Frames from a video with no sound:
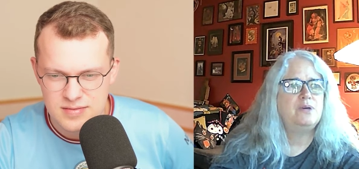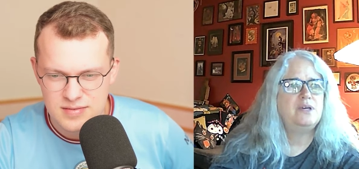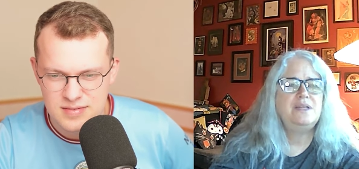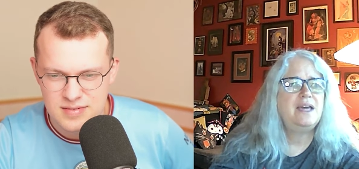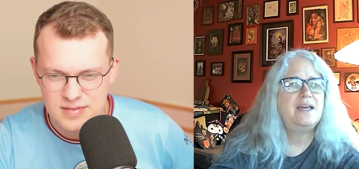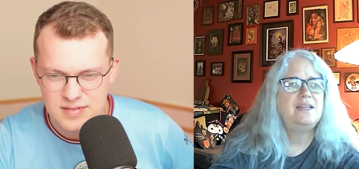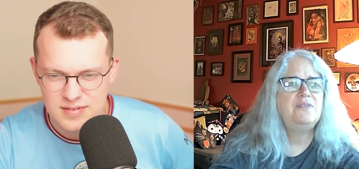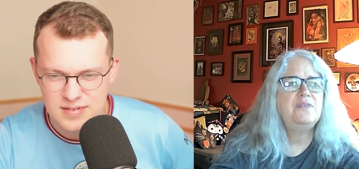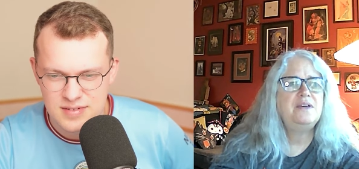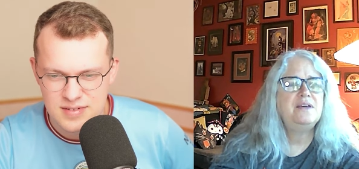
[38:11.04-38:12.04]
Speaker 1: but yeah,
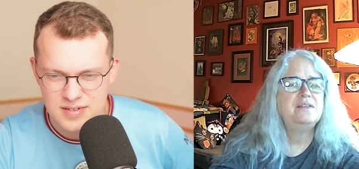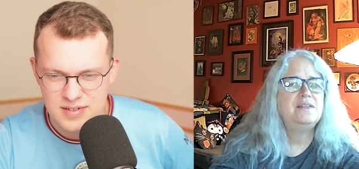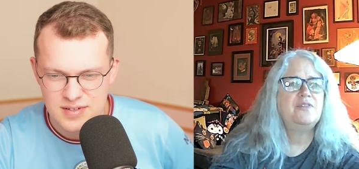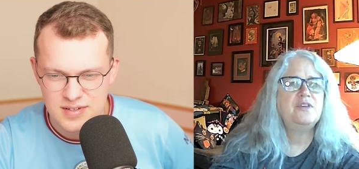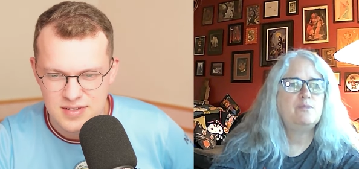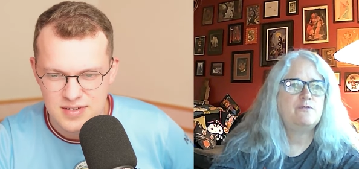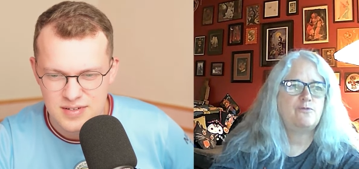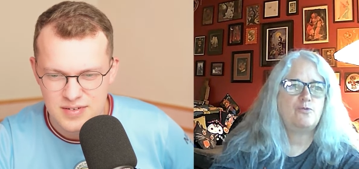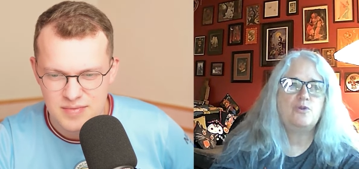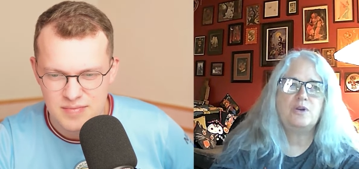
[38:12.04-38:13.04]
nothing nothing
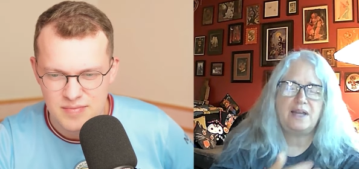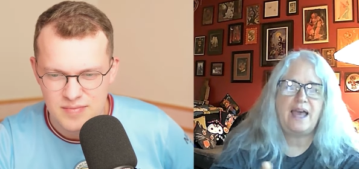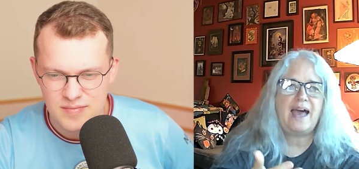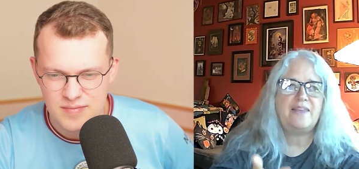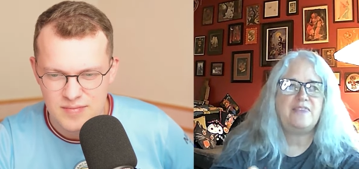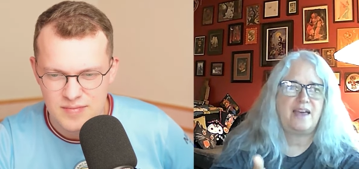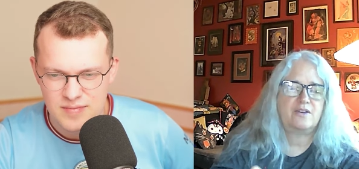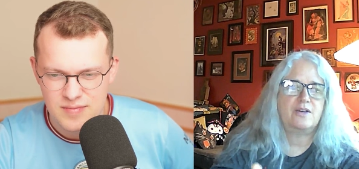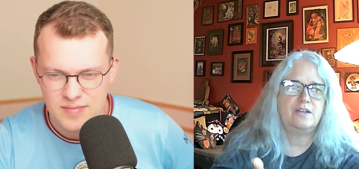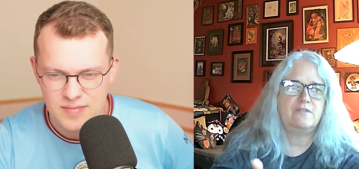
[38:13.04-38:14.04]
before had had
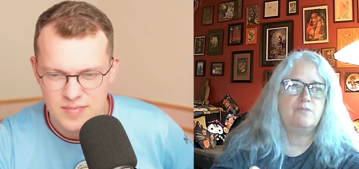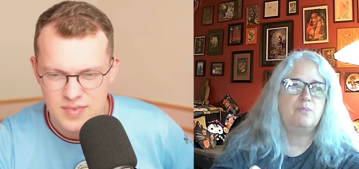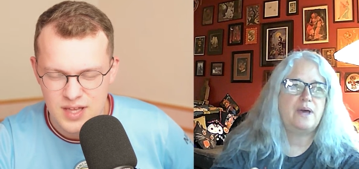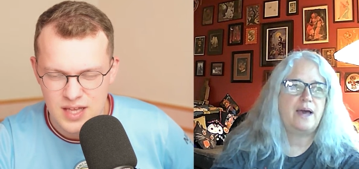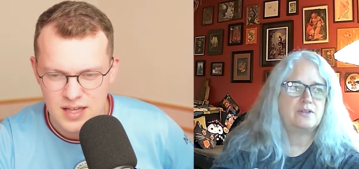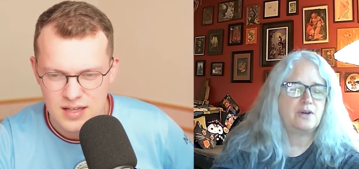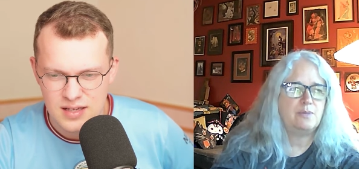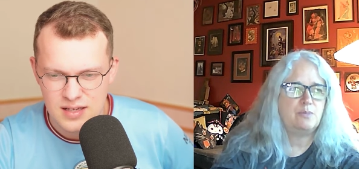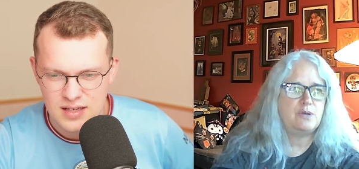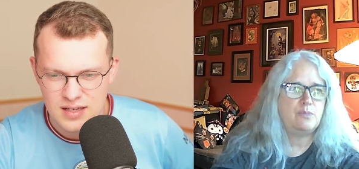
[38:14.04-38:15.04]
that kind of impact
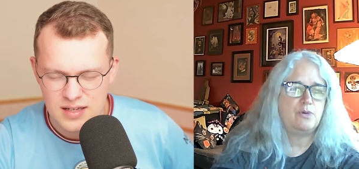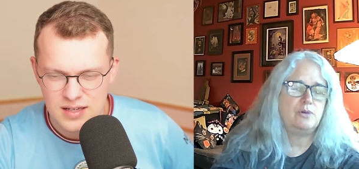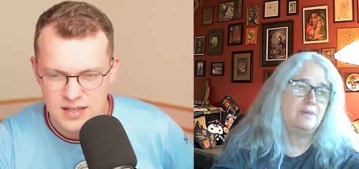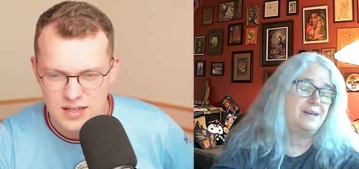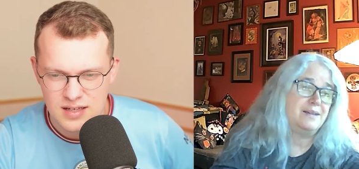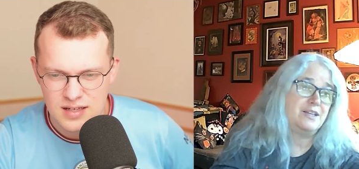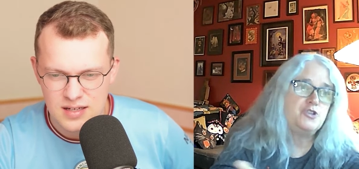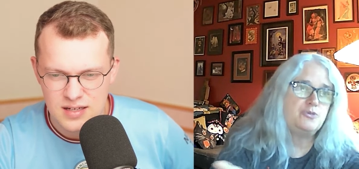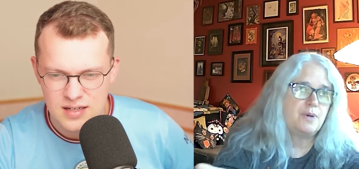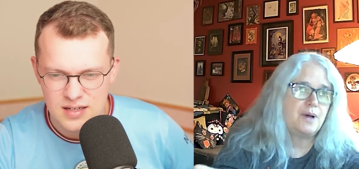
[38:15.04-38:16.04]
on people,
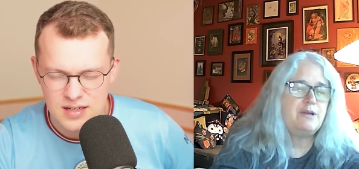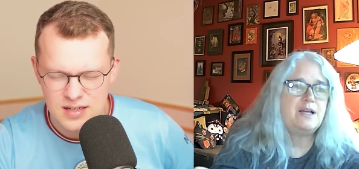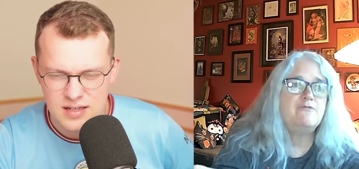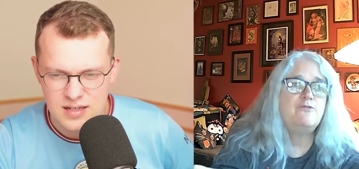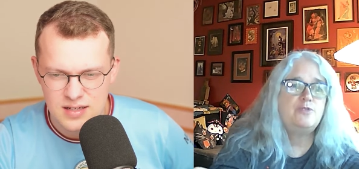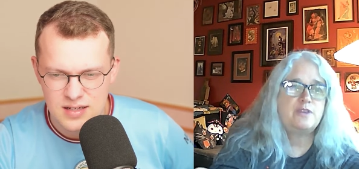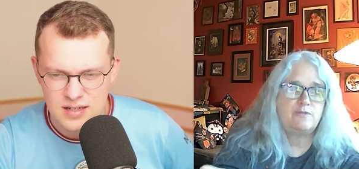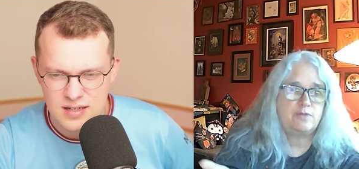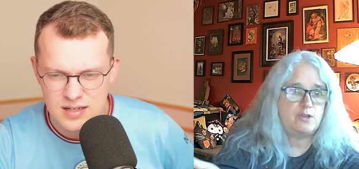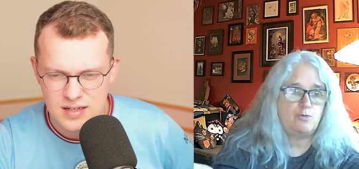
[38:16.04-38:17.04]
unless you. I mean, I've heard
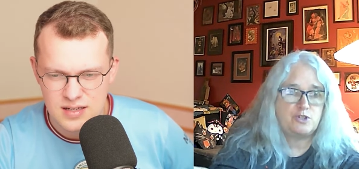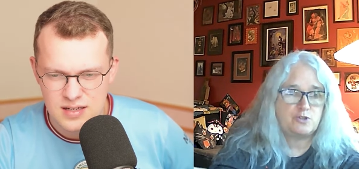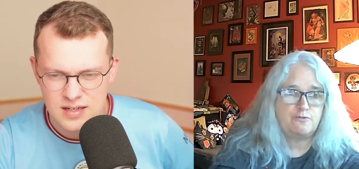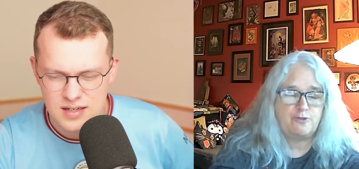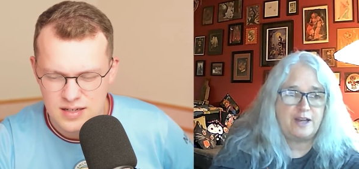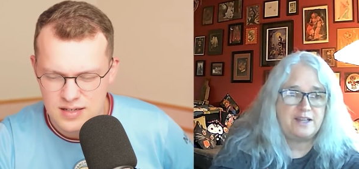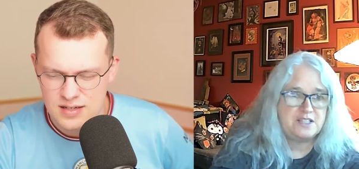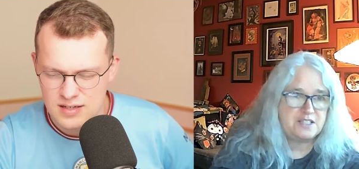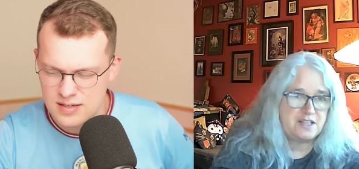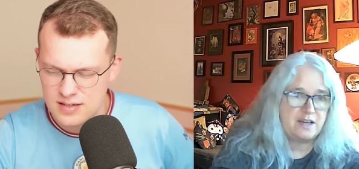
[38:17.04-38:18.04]
that the original
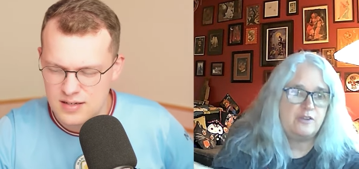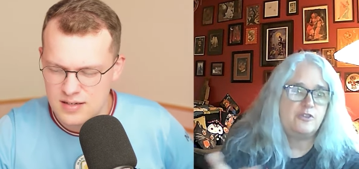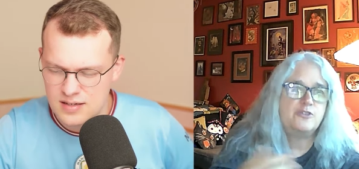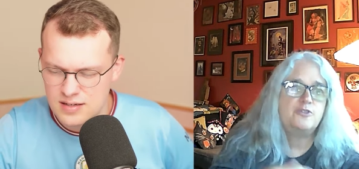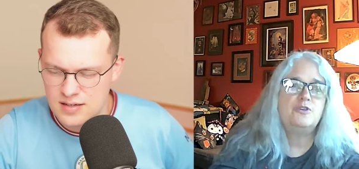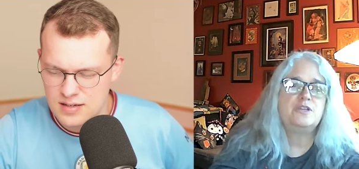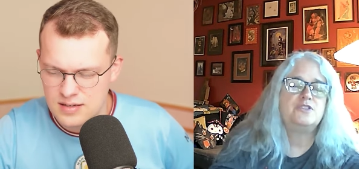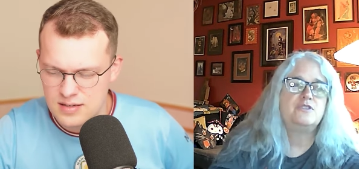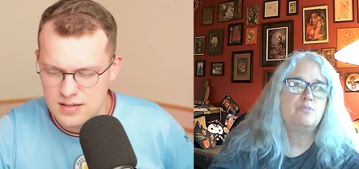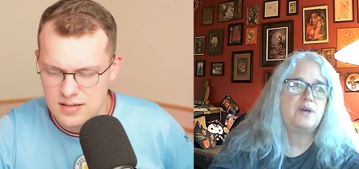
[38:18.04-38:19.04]
Frankenstein in the
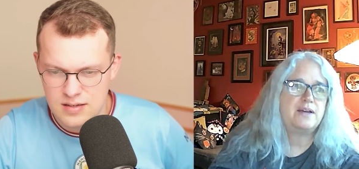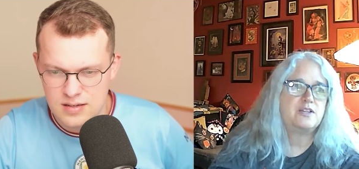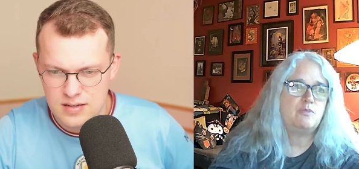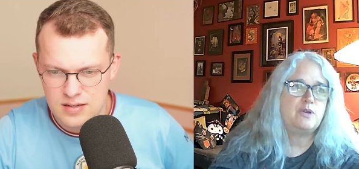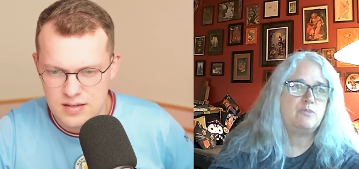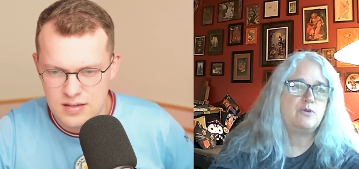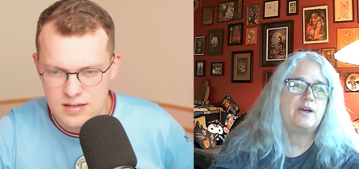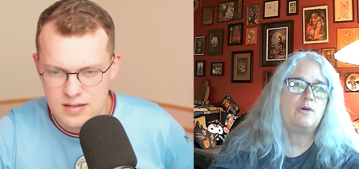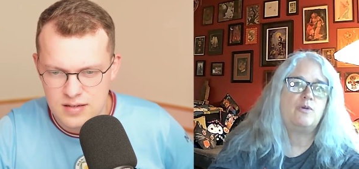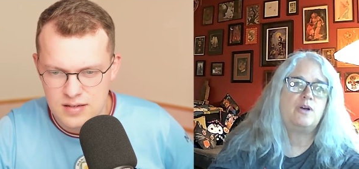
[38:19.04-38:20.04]
'30s impacted people
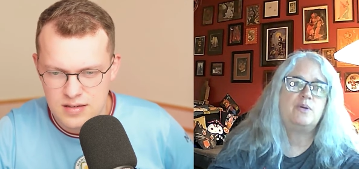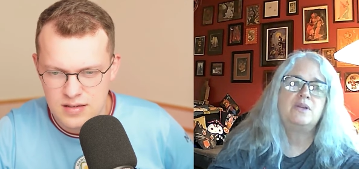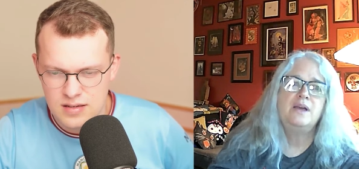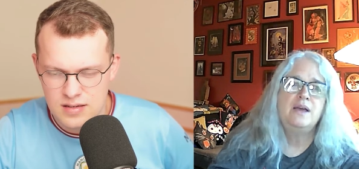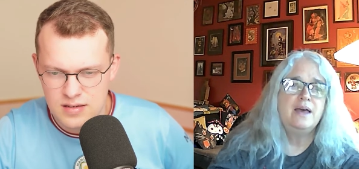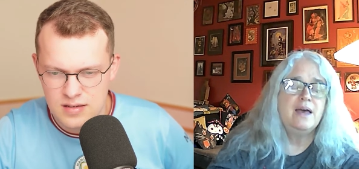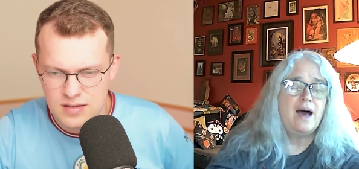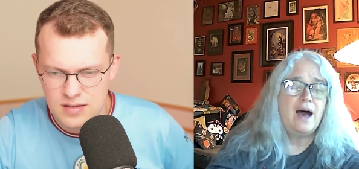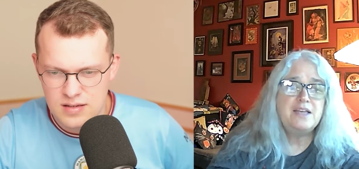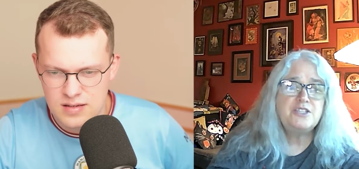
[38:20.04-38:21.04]
that way, but
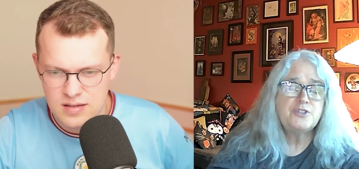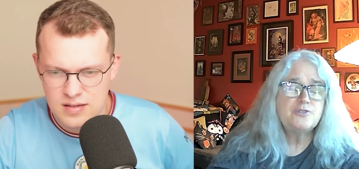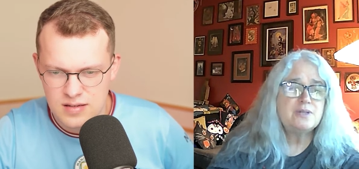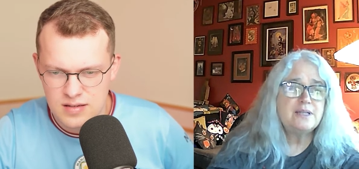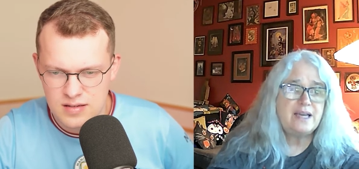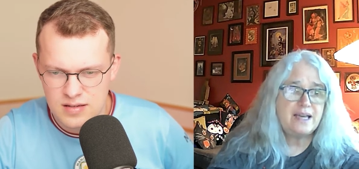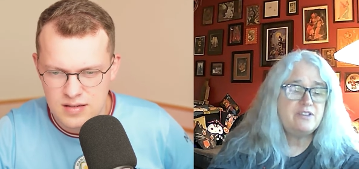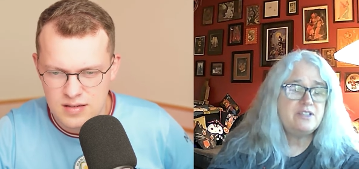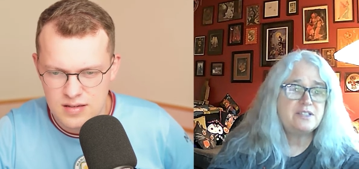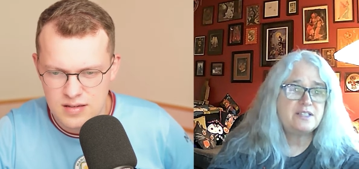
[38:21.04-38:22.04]
I certainly
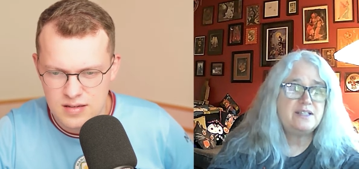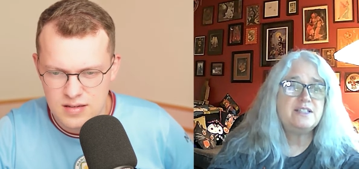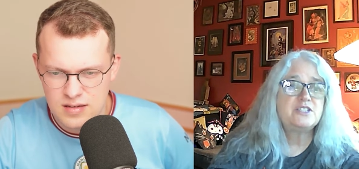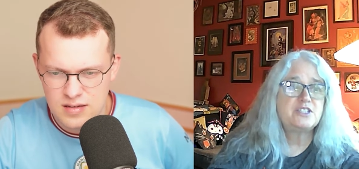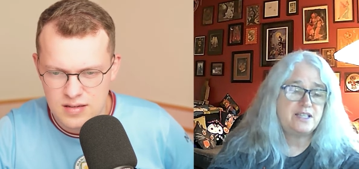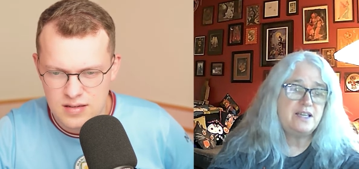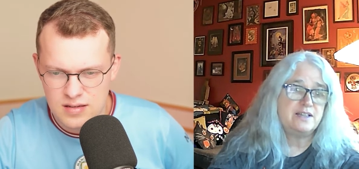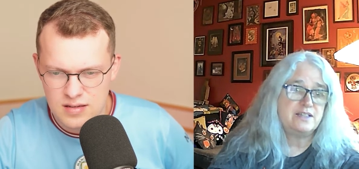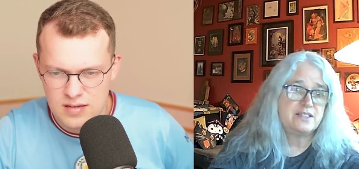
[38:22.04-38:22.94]
haven't seen it since.